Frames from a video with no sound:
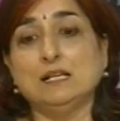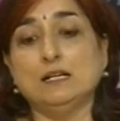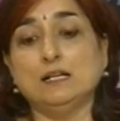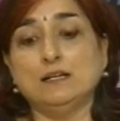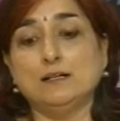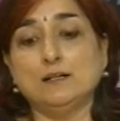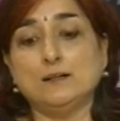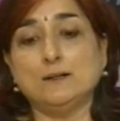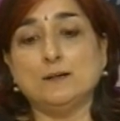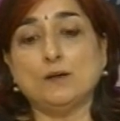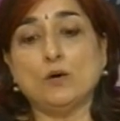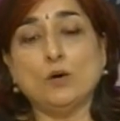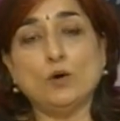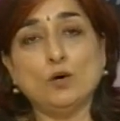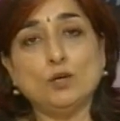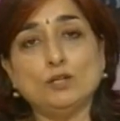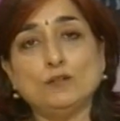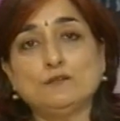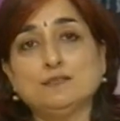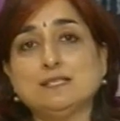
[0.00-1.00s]

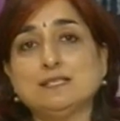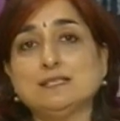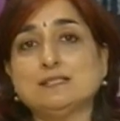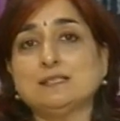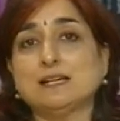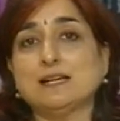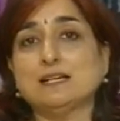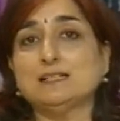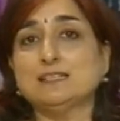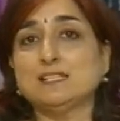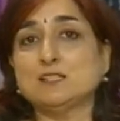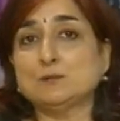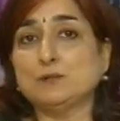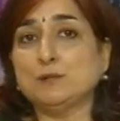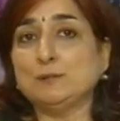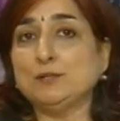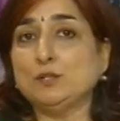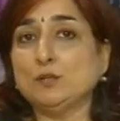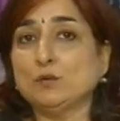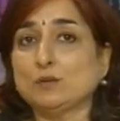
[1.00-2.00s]
All of these ideas
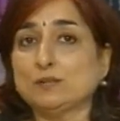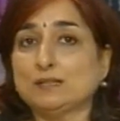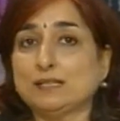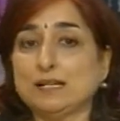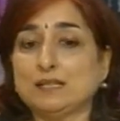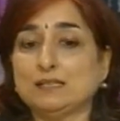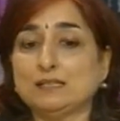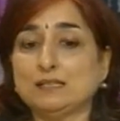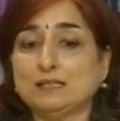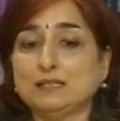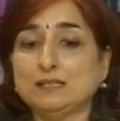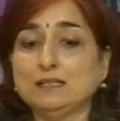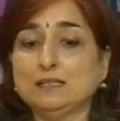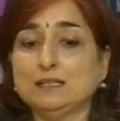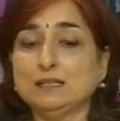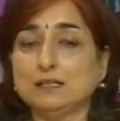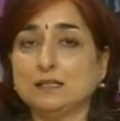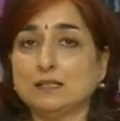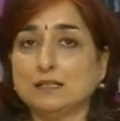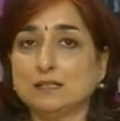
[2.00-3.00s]
will be looked at
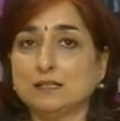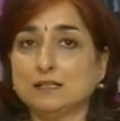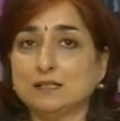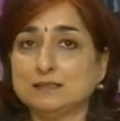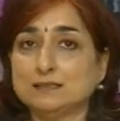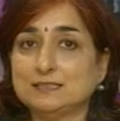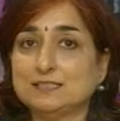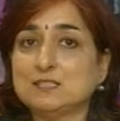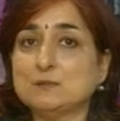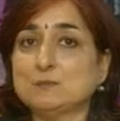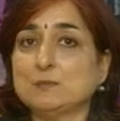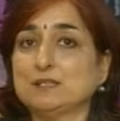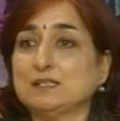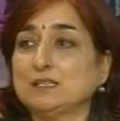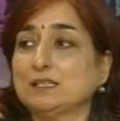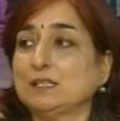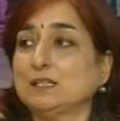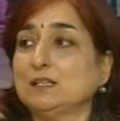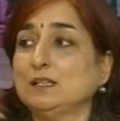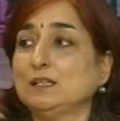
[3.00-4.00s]
in this
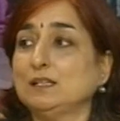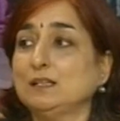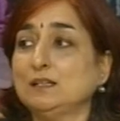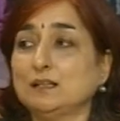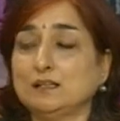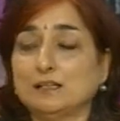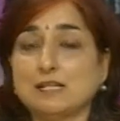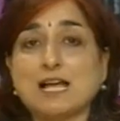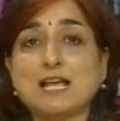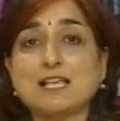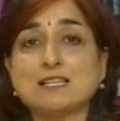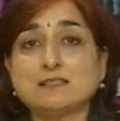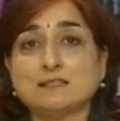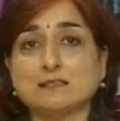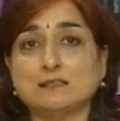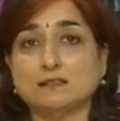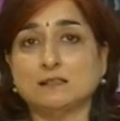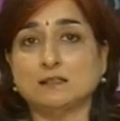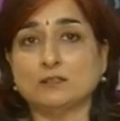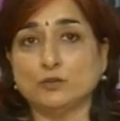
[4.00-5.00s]
particular
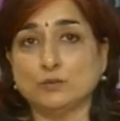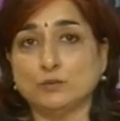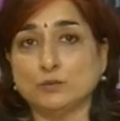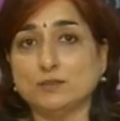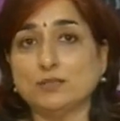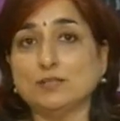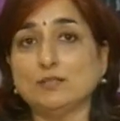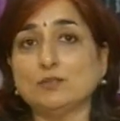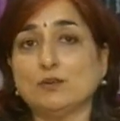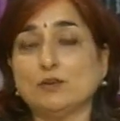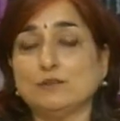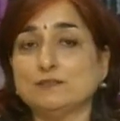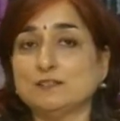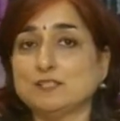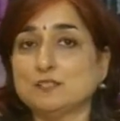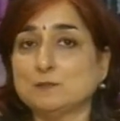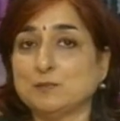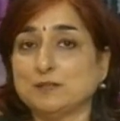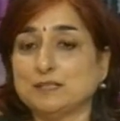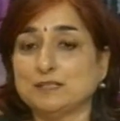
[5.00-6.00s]
last unit of
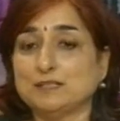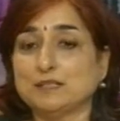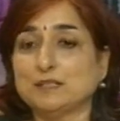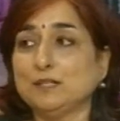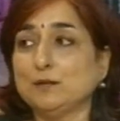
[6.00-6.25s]
this particular